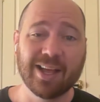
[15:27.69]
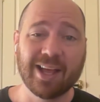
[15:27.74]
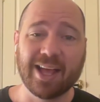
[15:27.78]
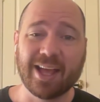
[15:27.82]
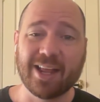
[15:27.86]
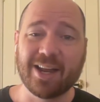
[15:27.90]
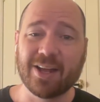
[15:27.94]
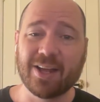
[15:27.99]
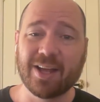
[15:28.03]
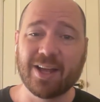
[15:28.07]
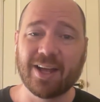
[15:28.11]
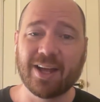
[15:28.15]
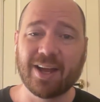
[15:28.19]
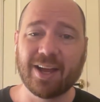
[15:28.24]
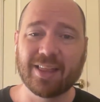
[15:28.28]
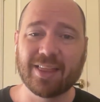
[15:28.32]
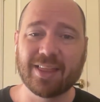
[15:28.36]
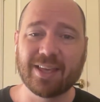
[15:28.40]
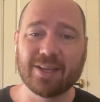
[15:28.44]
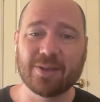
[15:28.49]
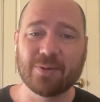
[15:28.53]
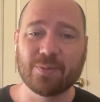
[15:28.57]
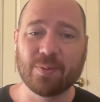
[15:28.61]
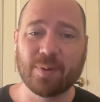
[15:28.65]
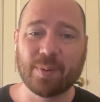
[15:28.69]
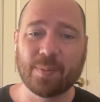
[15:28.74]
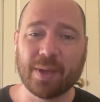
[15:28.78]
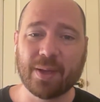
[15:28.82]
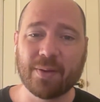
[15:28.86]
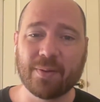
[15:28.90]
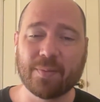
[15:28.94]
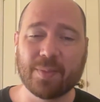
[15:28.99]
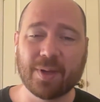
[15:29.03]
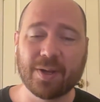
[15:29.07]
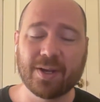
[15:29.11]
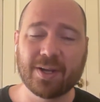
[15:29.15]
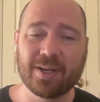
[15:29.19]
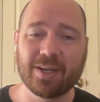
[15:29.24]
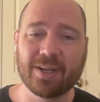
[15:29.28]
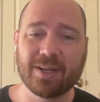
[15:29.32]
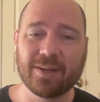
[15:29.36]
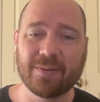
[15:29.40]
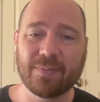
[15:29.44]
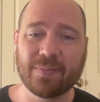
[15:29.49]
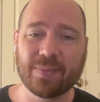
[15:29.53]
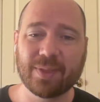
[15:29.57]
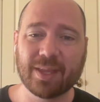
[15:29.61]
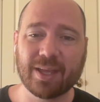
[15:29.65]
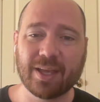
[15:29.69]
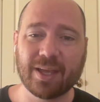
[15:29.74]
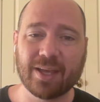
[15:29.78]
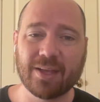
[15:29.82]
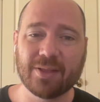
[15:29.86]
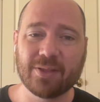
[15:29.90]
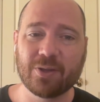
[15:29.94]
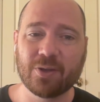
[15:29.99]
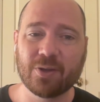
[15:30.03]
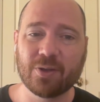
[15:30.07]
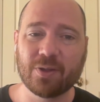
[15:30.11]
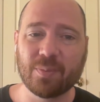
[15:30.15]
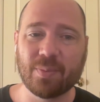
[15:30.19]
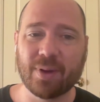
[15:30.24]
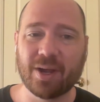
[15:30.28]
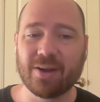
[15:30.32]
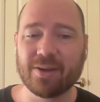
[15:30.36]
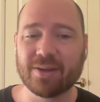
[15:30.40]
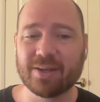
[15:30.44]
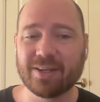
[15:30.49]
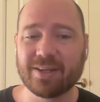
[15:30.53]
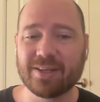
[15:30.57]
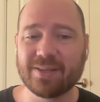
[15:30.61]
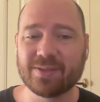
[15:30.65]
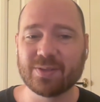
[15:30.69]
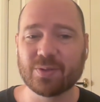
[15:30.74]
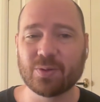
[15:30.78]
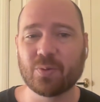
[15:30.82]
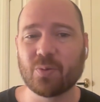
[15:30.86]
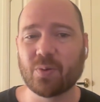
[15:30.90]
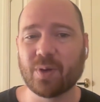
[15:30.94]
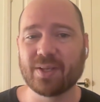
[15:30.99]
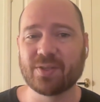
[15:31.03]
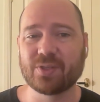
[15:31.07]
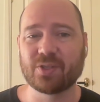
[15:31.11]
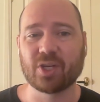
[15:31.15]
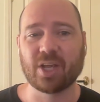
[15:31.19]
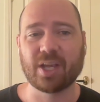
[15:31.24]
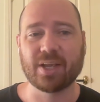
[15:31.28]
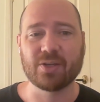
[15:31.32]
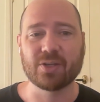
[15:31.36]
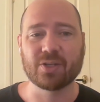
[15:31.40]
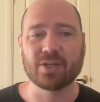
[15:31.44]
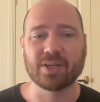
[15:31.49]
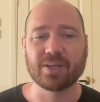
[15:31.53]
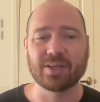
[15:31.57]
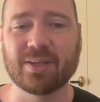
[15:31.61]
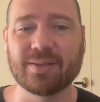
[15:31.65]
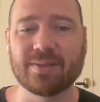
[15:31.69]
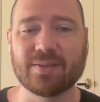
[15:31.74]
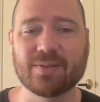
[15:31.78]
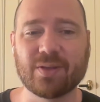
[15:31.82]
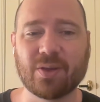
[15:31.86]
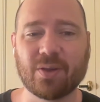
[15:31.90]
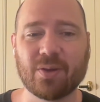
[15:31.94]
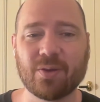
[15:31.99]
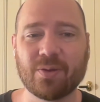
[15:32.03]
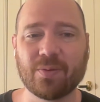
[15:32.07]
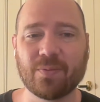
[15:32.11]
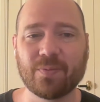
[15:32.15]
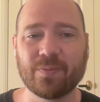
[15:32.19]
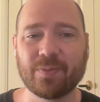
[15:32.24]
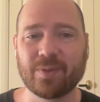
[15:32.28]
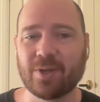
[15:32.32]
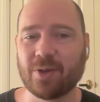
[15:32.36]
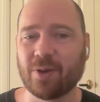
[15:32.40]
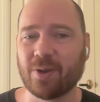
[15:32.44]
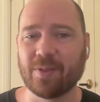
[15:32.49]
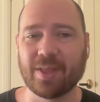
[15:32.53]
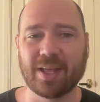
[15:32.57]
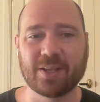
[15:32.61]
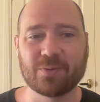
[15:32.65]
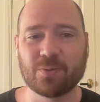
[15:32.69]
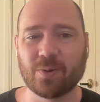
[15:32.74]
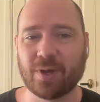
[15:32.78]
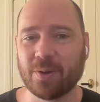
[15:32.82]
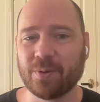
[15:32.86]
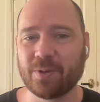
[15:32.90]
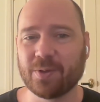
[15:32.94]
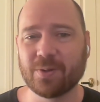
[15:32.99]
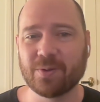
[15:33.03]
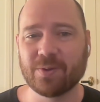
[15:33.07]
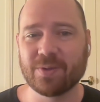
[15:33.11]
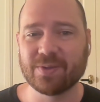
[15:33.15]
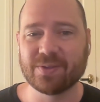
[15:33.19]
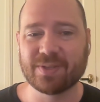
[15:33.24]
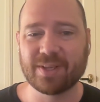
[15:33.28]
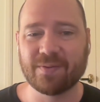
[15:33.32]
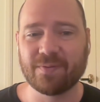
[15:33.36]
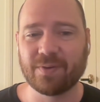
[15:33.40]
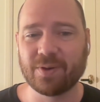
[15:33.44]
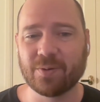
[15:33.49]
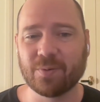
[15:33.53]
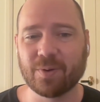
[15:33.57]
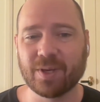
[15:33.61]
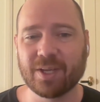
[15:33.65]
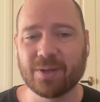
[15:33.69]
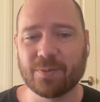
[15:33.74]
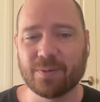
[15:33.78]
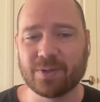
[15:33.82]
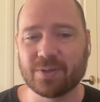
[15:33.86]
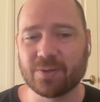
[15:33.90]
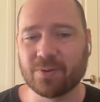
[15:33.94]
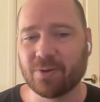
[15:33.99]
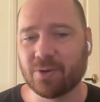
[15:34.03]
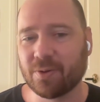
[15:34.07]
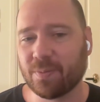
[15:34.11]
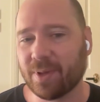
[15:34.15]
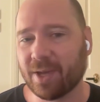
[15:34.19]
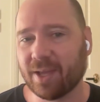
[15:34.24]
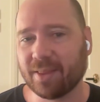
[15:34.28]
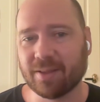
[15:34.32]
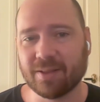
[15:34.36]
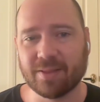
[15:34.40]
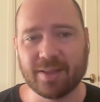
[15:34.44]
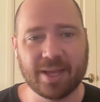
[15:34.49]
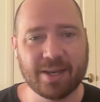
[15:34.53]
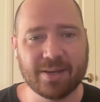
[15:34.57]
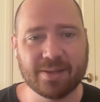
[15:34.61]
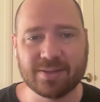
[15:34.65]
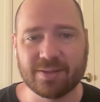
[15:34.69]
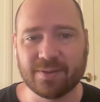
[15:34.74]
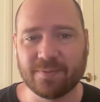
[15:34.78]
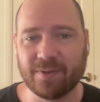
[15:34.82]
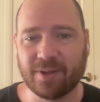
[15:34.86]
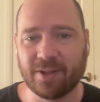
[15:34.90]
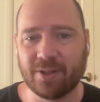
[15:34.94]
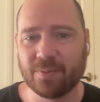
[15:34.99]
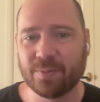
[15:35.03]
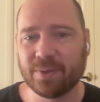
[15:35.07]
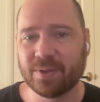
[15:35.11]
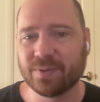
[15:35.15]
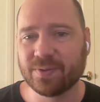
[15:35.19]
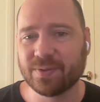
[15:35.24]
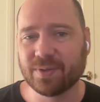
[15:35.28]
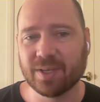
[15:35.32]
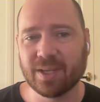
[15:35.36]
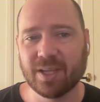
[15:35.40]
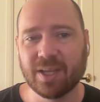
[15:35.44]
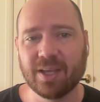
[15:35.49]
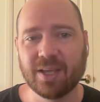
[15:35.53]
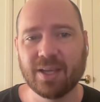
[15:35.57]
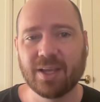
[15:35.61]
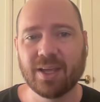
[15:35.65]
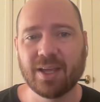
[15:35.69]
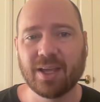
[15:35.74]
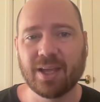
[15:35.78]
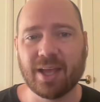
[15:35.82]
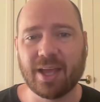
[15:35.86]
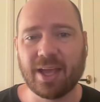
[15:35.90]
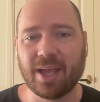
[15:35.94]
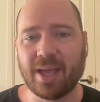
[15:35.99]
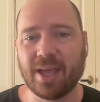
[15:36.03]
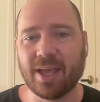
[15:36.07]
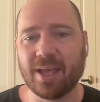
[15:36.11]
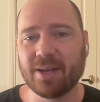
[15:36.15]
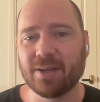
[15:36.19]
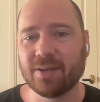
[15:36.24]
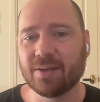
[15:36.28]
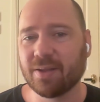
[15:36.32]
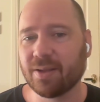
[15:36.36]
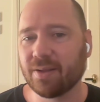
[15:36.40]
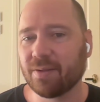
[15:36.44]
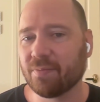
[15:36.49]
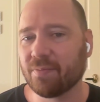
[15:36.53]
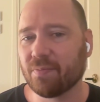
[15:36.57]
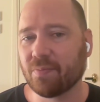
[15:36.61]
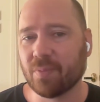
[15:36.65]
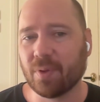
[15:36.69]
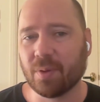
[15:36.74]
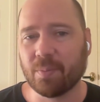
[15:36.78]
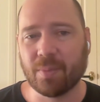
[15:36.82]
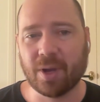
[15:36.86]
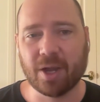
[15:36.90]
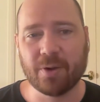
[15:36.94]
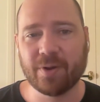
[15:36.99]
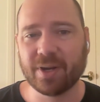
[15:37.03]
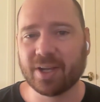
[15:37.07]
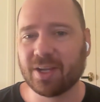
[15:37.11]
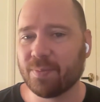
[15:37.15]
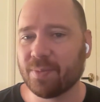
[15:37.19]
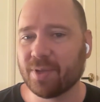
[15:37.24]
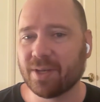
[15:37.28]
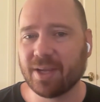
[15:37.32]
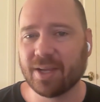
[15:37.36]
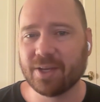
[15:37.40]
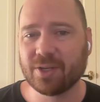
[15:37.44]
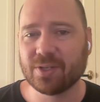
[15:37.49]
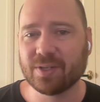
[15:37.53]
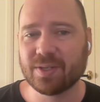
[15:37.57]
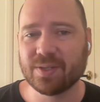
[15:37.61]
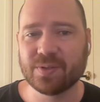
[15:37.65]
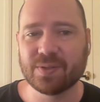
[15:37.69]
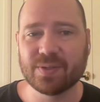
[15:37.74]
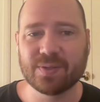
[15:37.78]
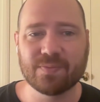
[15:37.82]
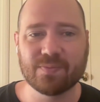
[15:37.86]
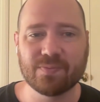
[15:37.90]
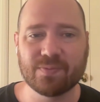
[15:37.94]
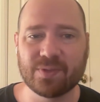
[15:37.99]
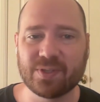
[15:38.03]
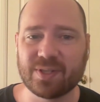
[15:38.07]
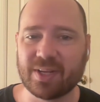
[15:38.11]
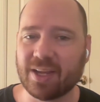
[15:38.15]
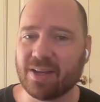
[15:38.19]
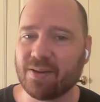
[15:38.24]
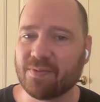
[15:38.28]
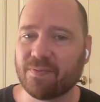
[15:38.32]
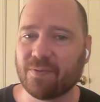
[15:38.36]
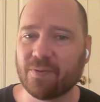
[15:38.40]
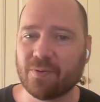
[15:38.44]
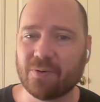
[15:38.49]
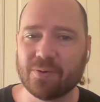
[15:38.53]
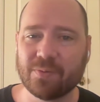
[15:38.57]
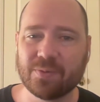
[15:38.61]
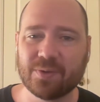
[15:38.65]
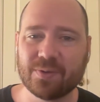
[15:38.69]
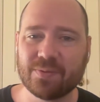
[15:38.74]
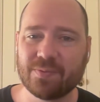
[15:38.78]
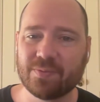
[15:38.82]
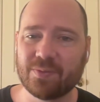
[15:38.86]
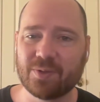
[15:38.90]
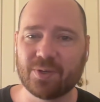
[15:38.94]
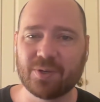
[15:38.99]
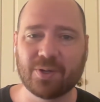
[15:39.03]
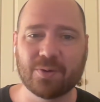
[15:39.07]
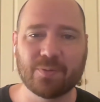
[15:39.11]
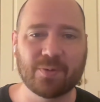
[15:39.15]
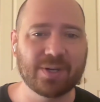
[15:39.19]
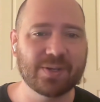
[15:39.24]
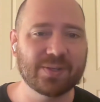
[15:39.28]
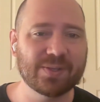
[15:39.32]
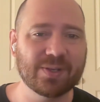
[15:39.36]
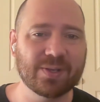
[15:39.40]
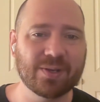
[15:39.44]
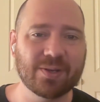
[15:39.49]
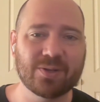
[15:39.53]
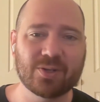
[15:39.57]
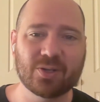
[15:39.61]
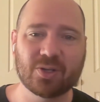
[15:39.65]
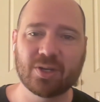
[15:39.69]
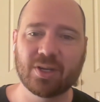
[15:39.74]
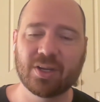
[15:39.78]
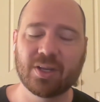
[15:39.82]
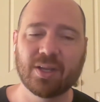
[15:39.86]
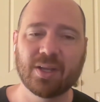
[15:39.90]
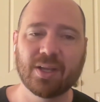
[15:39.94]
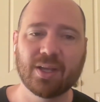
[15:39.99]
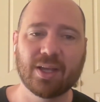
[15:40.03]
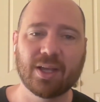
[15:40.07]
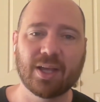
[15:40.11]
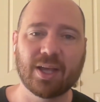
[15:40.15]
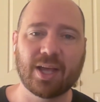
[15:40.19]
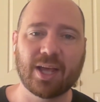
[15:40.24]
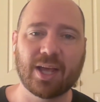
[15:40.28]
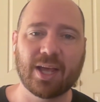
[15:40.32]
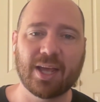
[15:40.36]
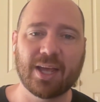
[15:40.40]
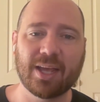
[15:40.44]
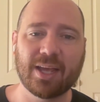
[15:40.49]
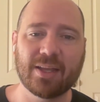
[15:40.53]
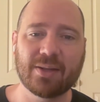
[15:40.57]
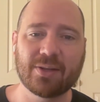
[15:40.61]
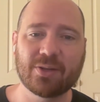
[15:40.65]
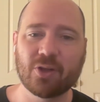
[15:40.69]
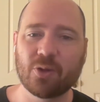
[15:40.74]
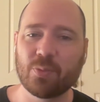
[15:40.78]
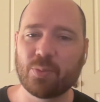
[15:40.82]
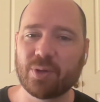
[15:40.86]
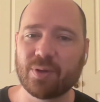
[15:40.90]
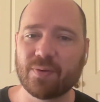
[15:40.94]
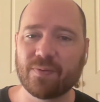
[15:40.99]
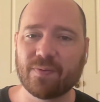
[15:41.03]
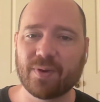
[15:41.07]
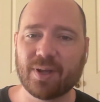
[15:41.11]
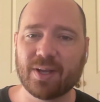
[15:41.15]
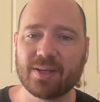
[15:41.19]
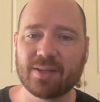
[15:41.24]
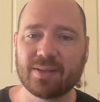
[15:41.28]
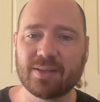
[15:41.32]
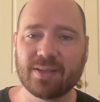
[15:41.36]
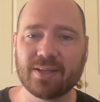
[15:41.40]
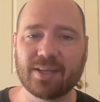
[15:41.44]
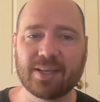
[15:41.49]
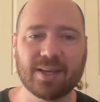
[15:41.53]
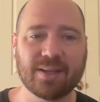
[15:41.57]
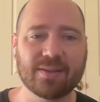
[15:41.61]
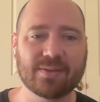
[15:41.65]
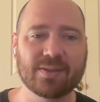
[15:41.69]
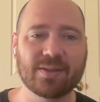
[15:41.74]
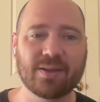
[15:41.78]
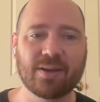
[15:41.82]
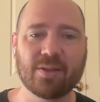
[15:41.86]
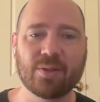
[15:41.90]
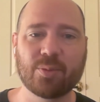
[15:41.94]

And I think, remember, the market is always changing. So, that's why we do this every week. We talk about the latest developments. And my recommendation is stay informed, do your research, and don't be afraid to think outside of the